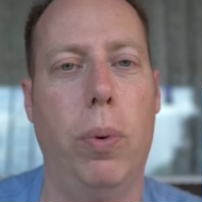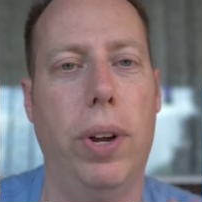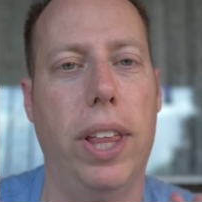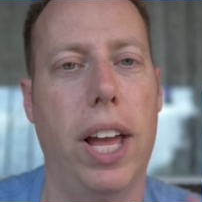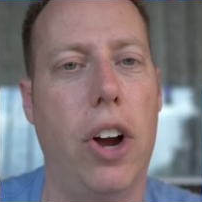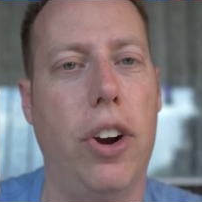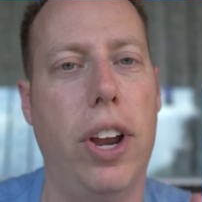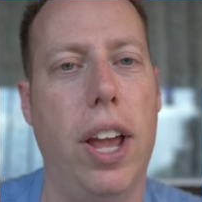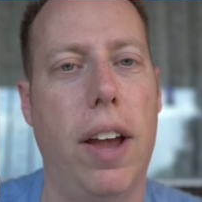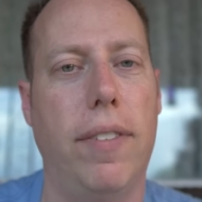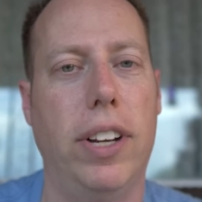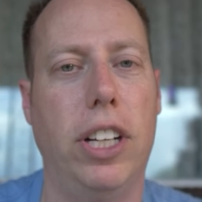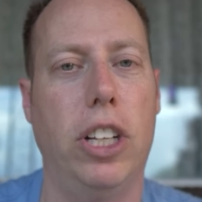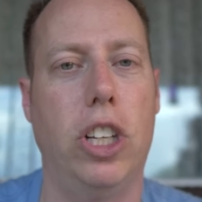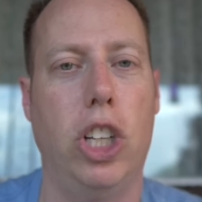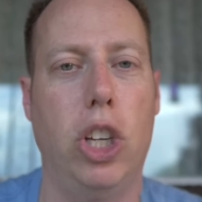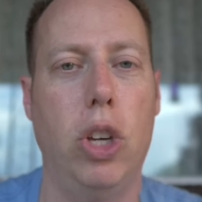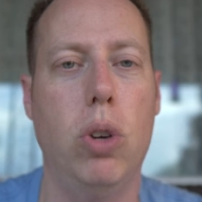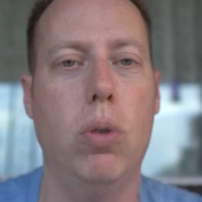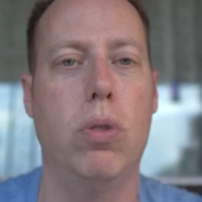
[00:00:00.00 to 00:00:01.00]
without having
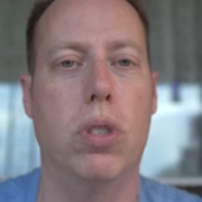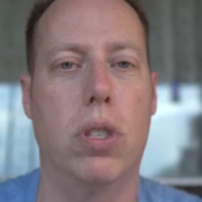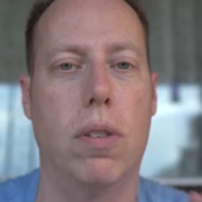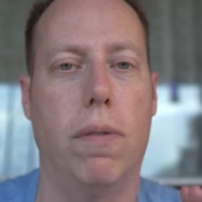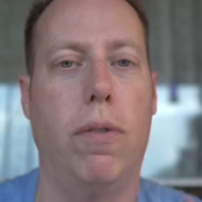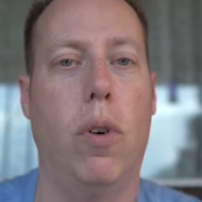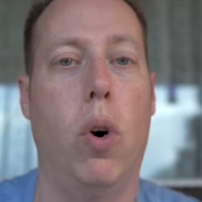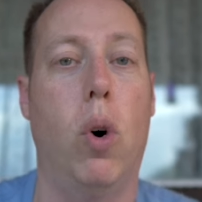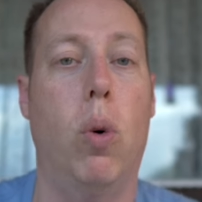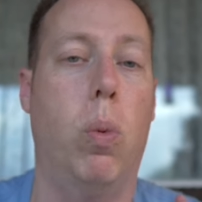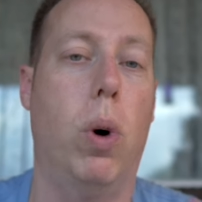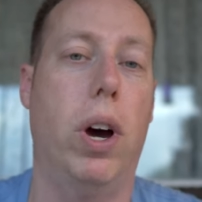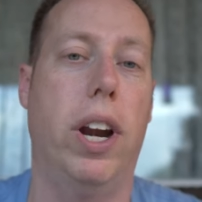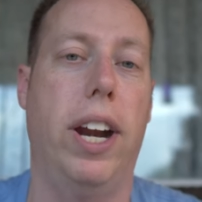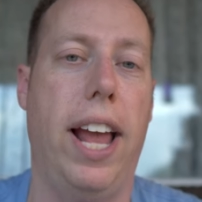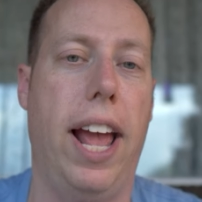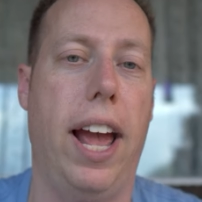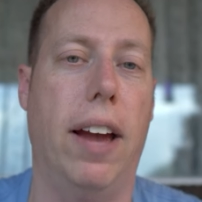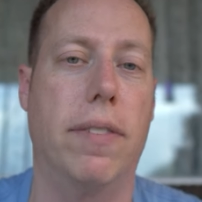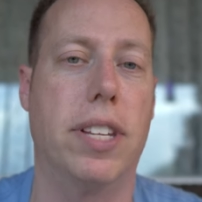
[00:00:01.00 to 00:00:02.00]
to use the full one
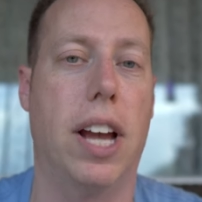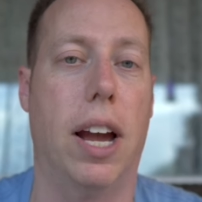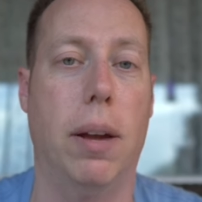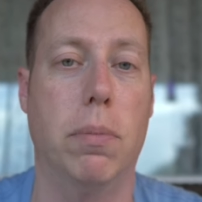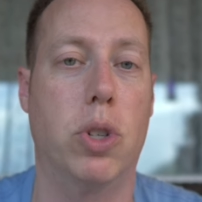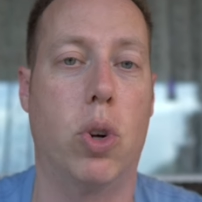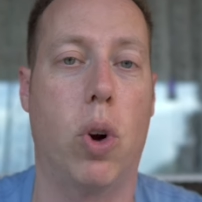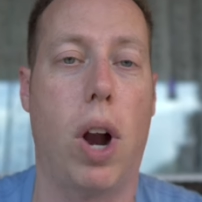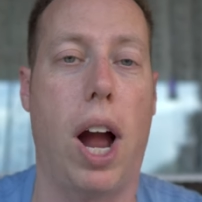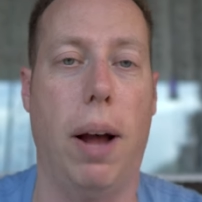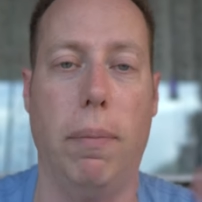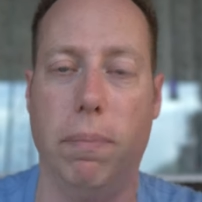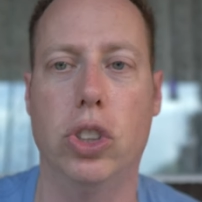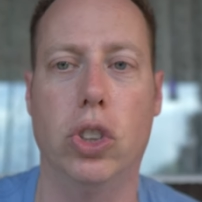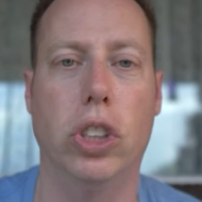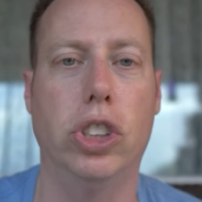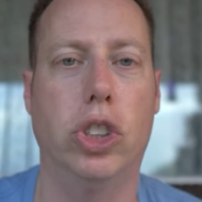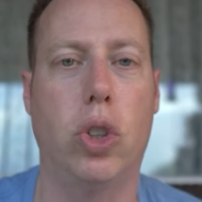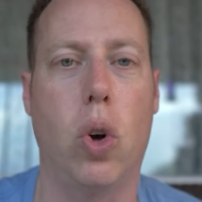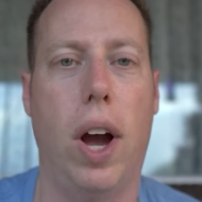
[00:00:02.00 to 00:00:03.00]
and a half times crop.
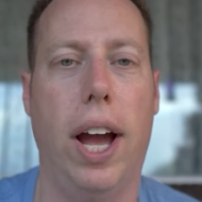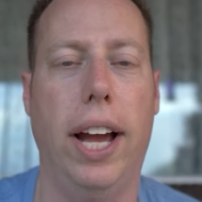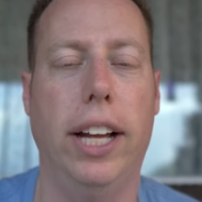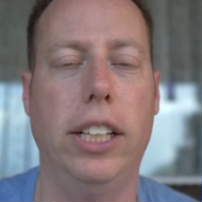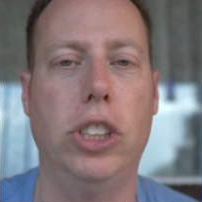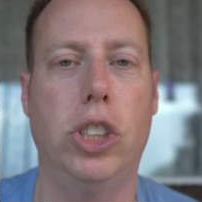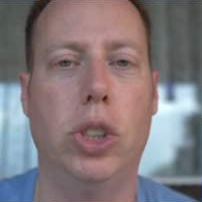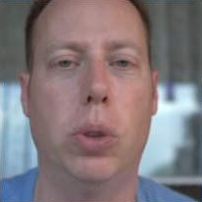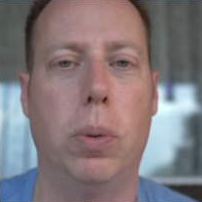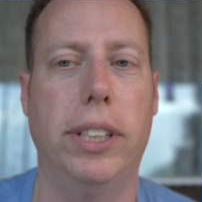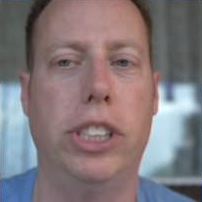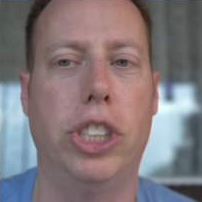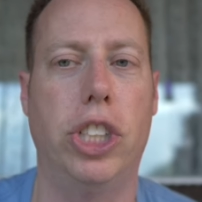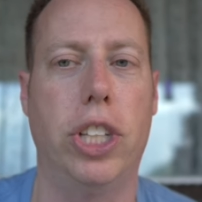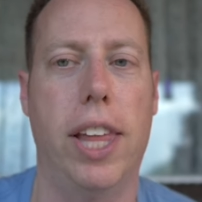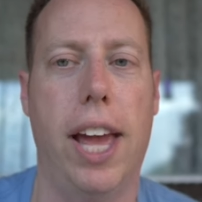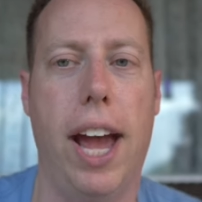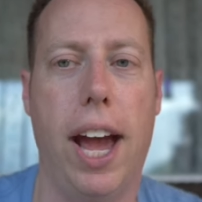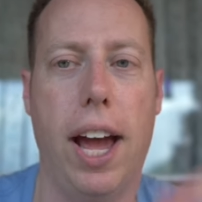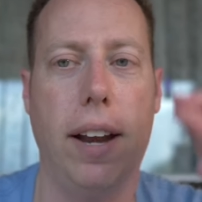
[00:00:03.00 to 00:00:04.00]
So let's go ahead switch
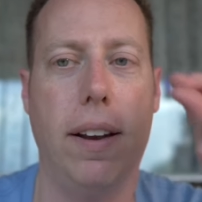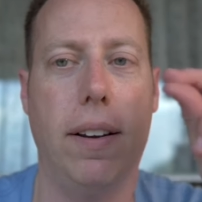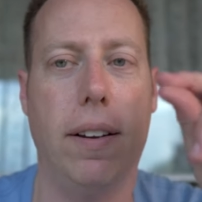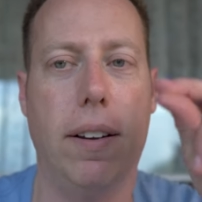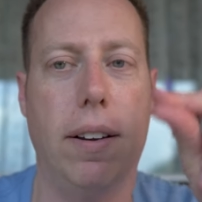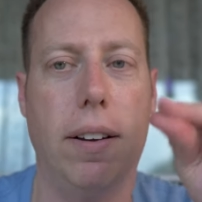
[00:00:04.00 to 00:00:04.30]
that.